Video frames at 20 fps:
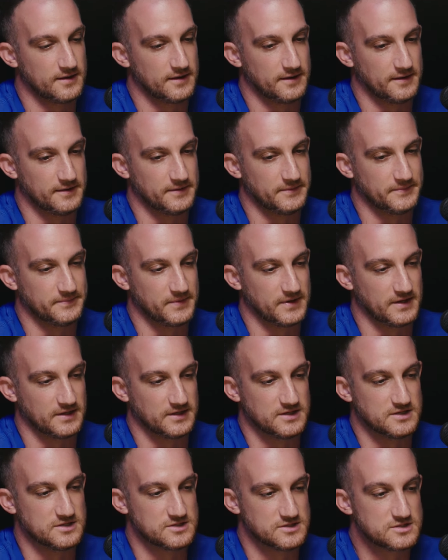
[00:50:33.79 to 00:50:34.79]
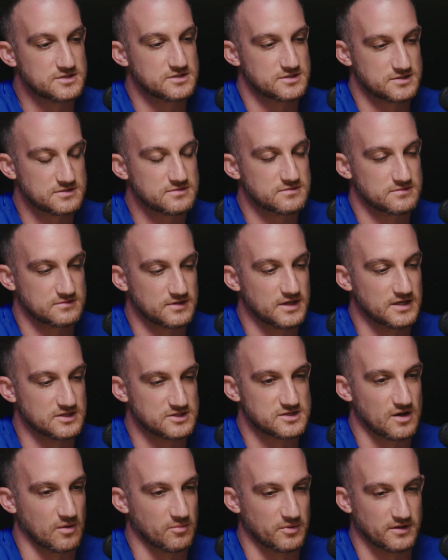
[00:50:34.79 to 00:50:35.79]
um, and he's he's
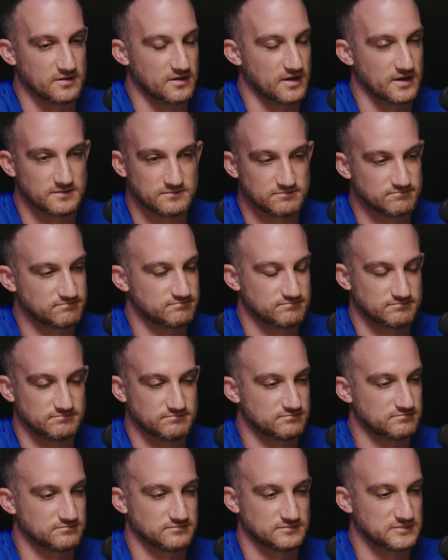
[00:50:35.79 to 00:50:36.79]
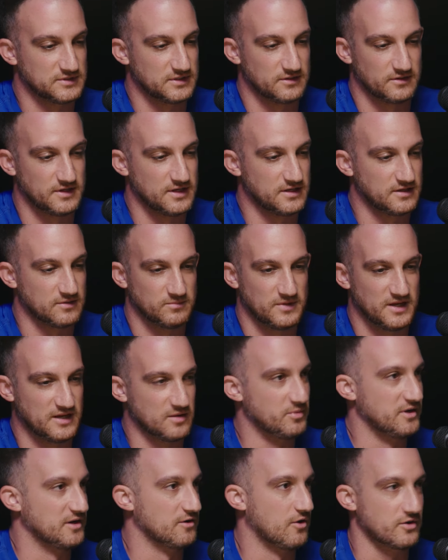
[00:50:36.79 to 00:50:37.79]
somebody that, you know, he could he
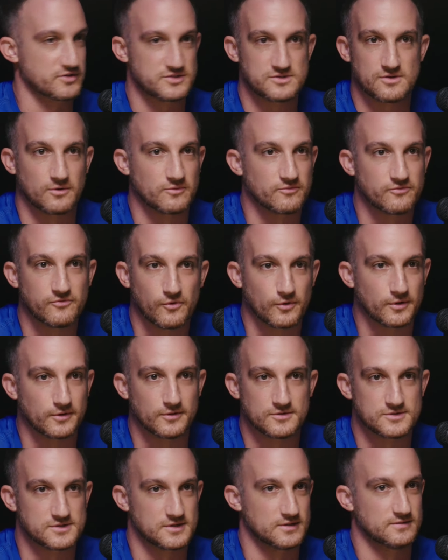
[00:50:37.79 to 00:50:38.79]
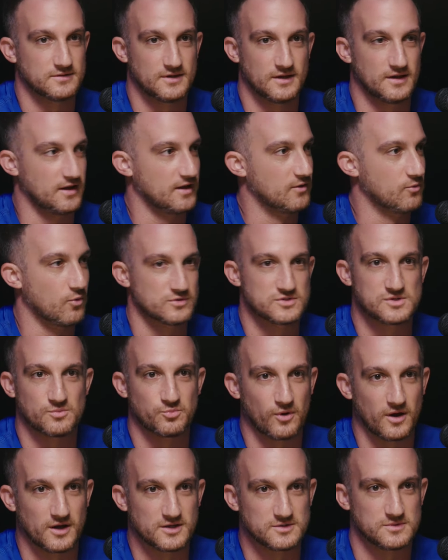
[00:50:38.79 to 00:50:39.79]
could be an all star in four years, and it, it won't
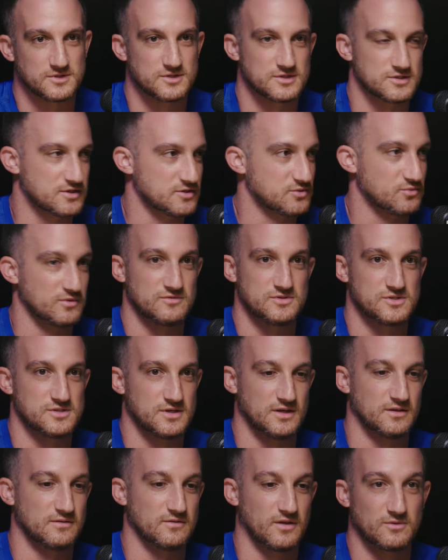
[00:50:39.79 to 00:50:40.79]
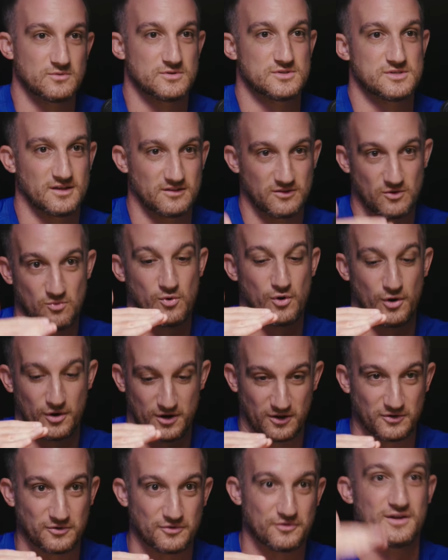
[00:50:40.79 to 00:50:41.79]
surprise me just because we've seen, like we said, the work
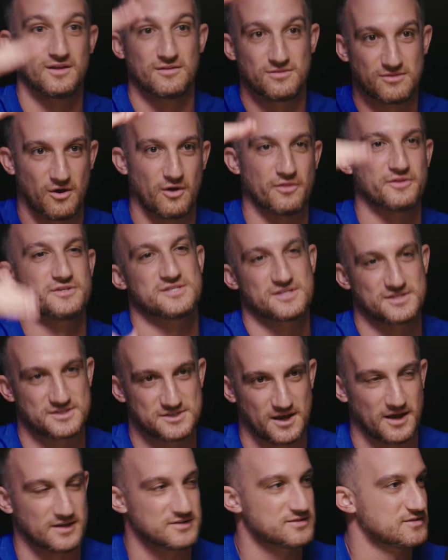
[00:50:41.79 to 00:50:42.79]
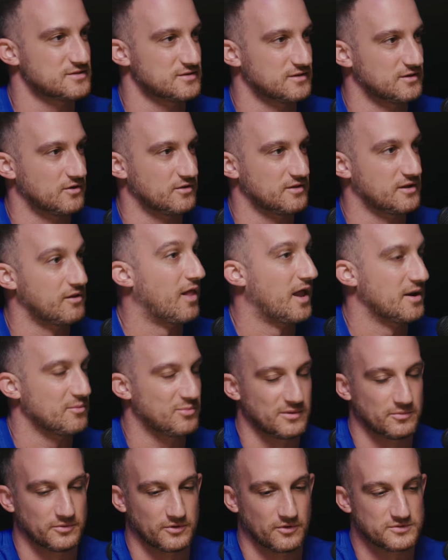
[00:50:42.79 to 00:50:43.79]
underneath all the success. Mm-hmm. You know, that a lot of
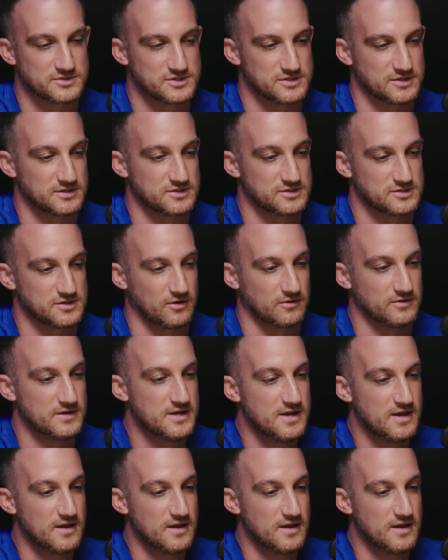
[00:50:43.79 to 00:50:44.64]
people don't see. So.